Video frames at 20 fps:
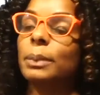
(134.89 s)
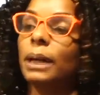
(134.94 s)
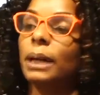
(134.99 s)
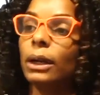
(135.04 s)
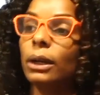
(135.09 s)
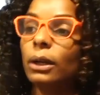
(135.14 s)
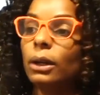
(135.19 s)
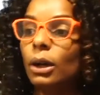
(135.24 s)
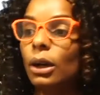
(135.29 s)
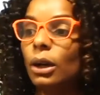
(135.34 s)

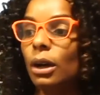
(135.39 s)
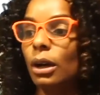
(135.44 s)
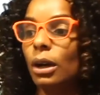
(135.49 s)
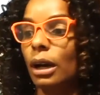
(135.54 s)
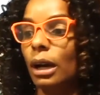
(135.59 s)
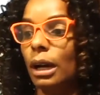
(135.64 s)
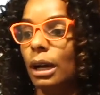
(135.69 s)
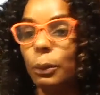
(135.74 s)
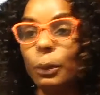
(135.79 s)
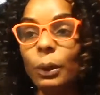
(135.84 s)
But
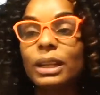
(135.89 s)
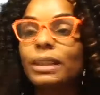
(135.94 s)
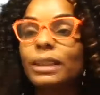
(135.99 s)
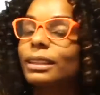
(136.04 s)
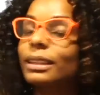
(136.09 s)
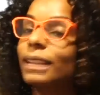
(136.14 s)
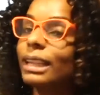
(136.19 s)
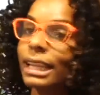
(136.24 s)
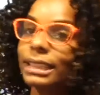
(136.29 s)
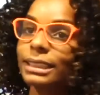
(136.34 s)
one of the
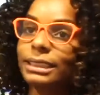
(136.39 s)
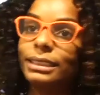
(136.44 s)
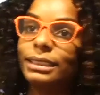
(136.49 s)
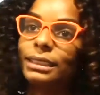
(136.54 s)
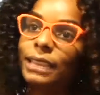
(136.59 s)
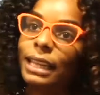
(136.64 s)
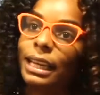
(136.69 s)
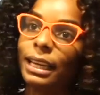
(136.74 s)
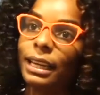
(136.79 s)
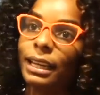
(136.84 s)
classes
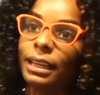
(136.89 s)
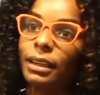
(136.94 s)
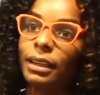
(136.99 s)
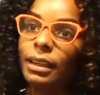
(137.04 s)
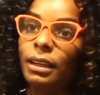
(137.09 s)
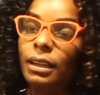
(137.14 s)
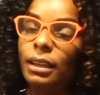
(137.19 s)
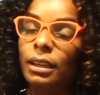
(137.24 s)
said,